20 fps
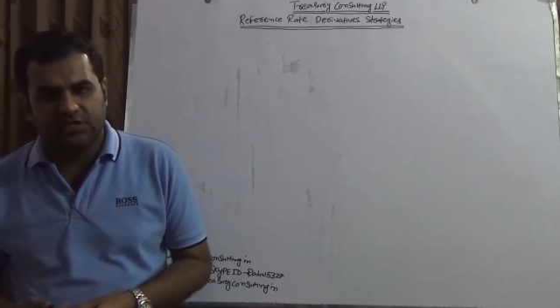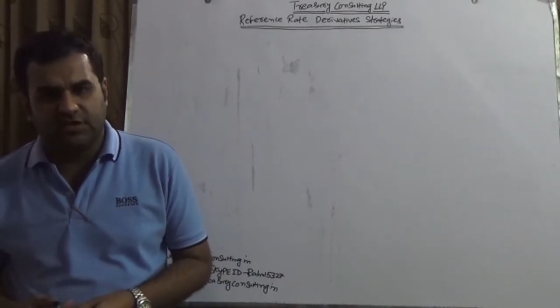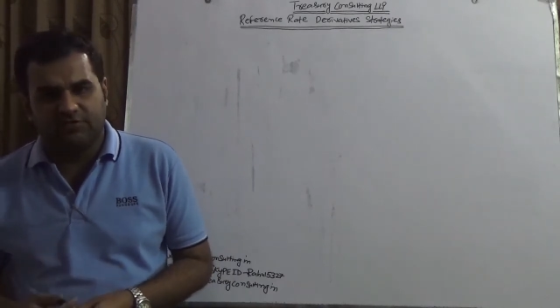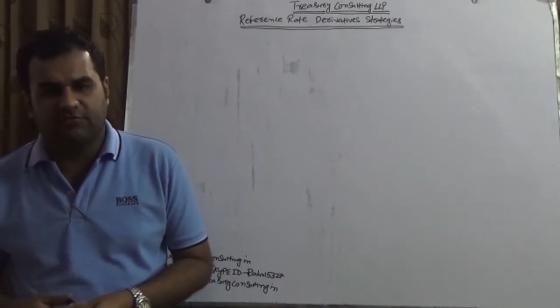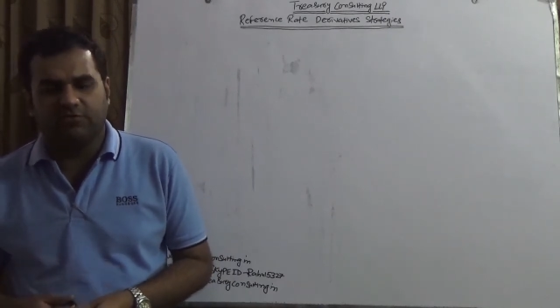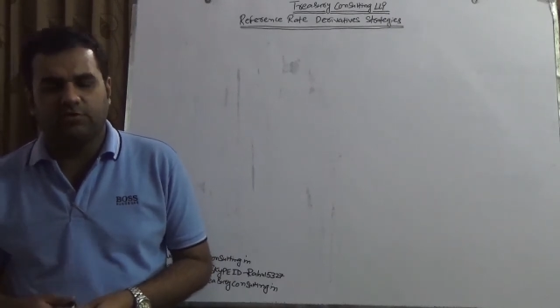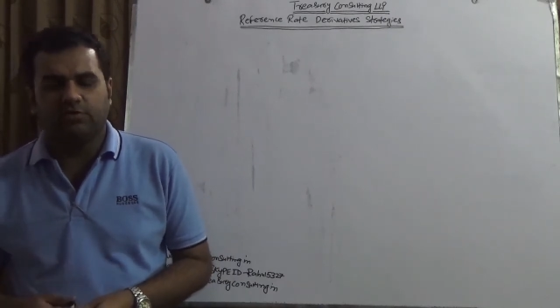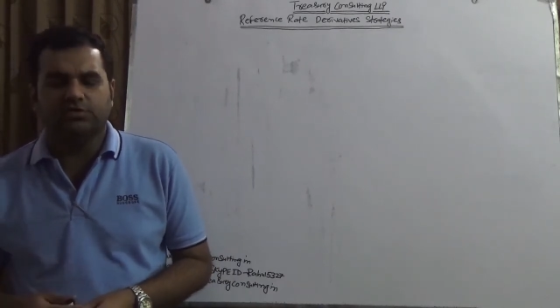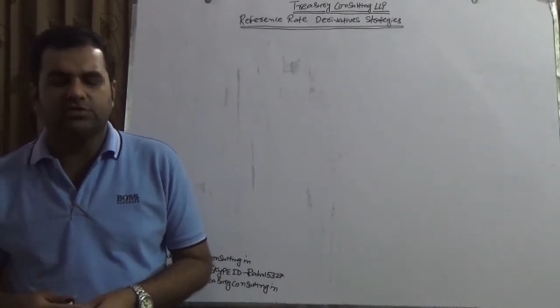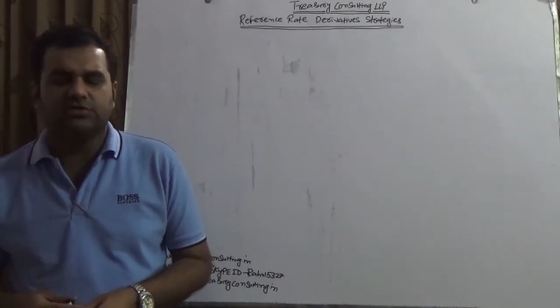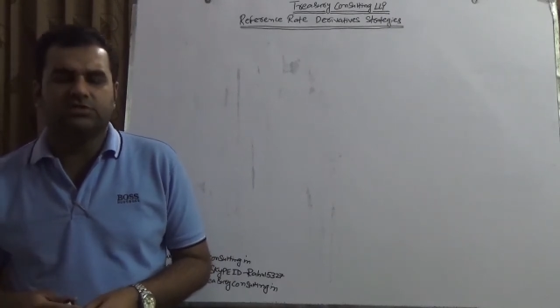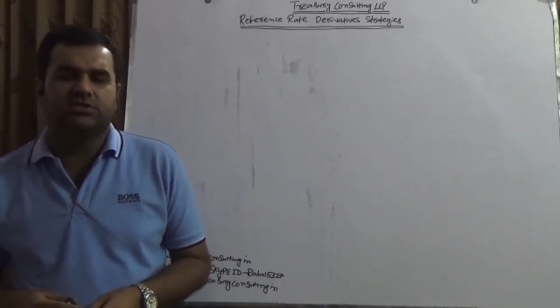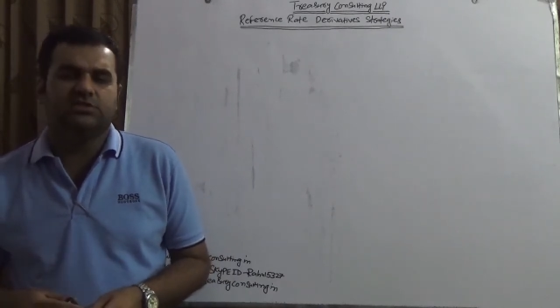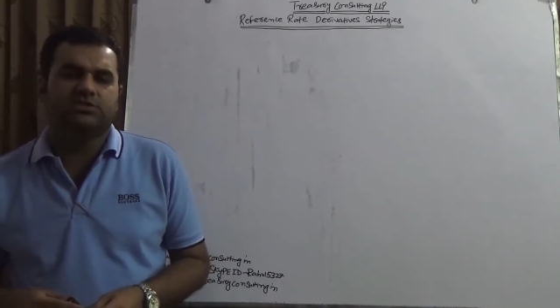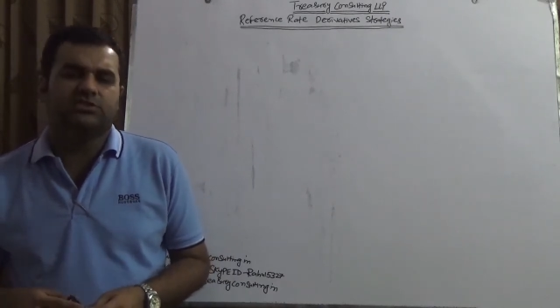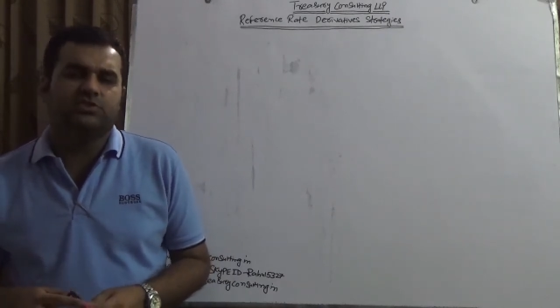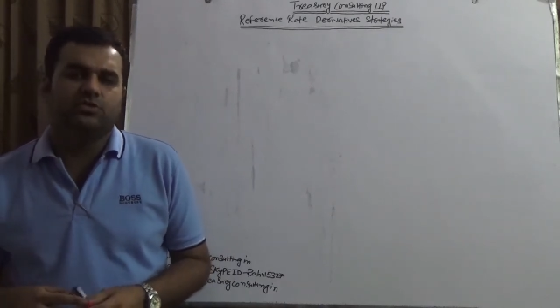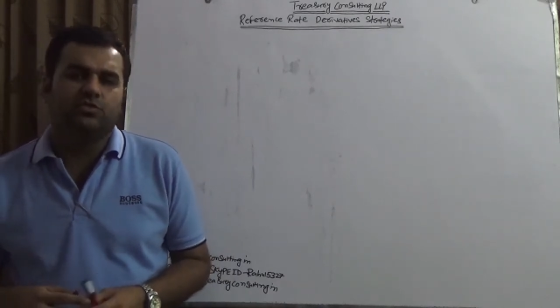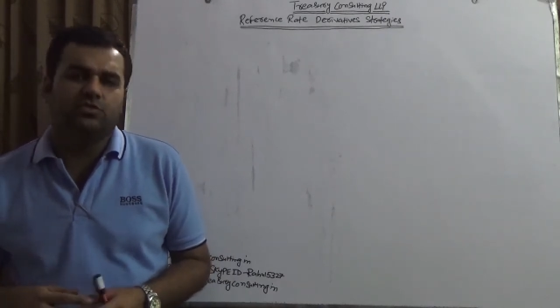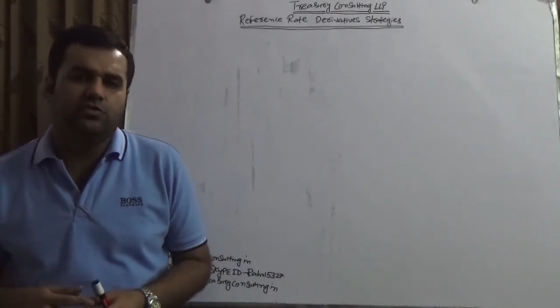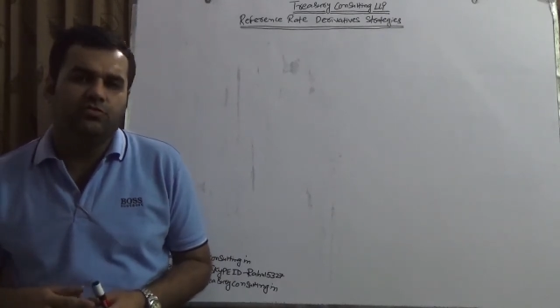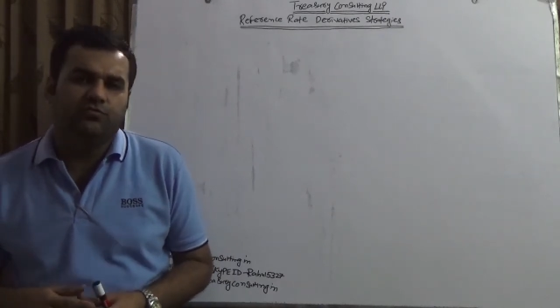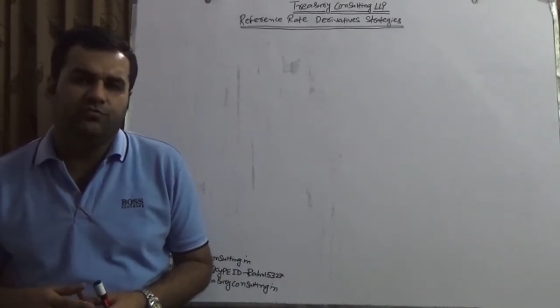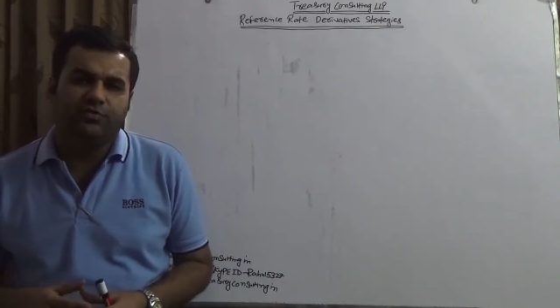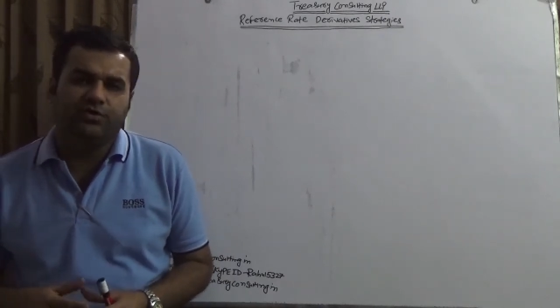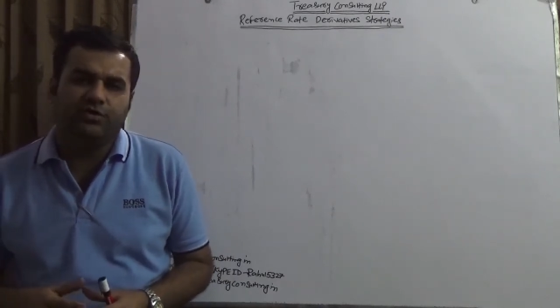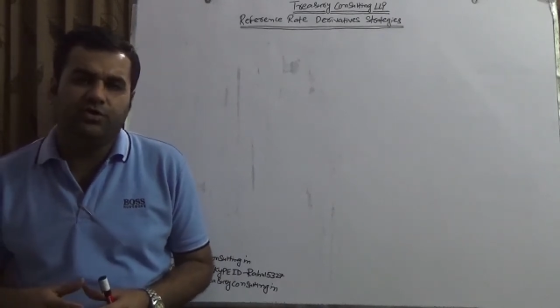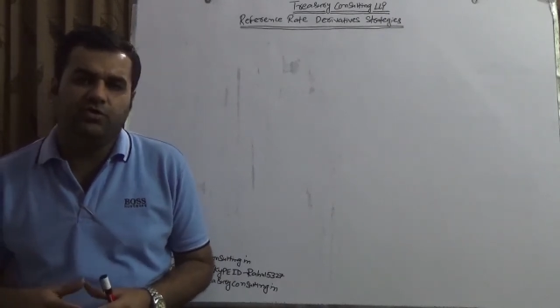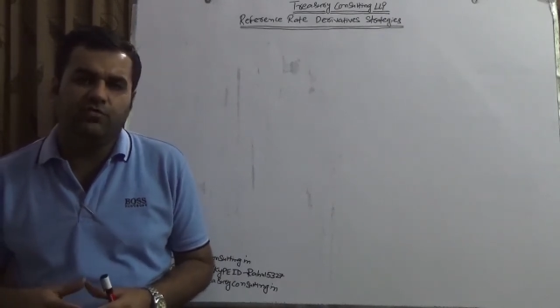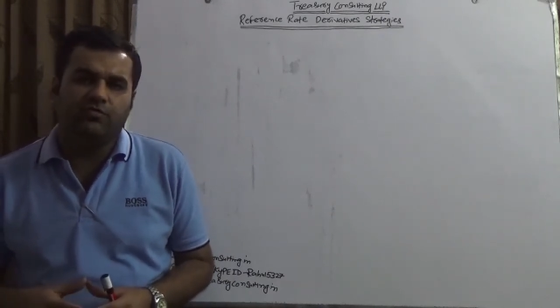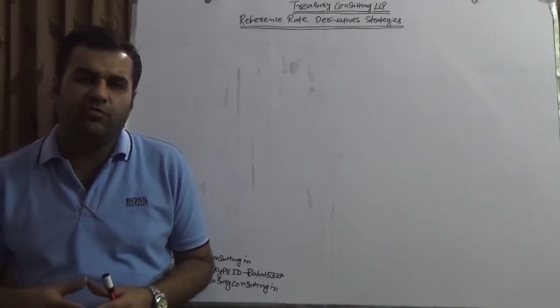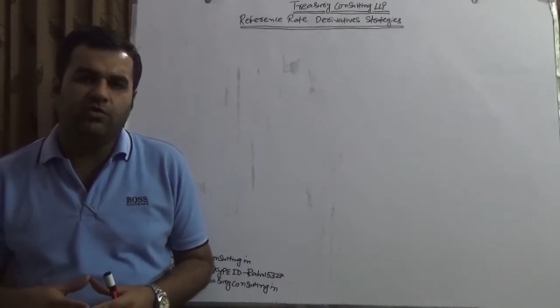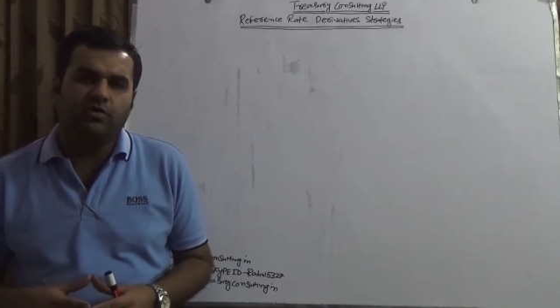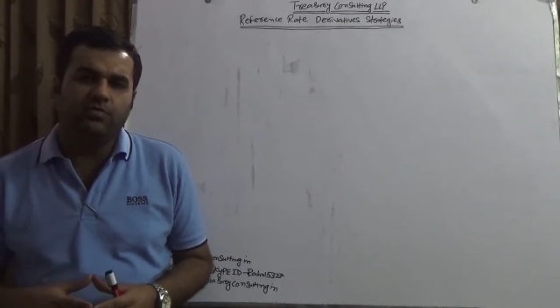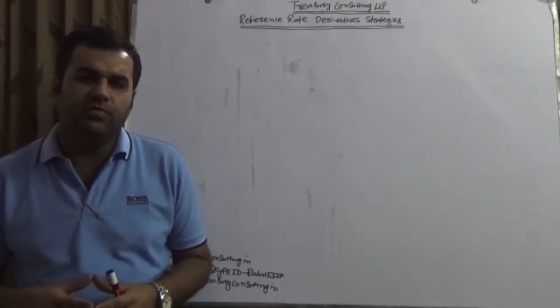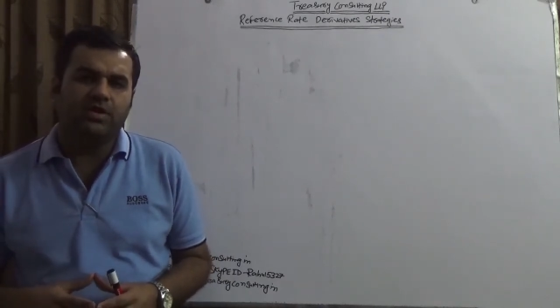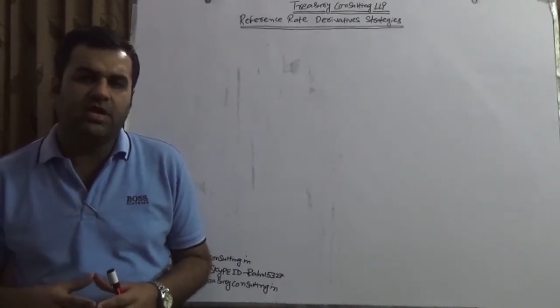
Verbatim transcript: of course this YouTube video would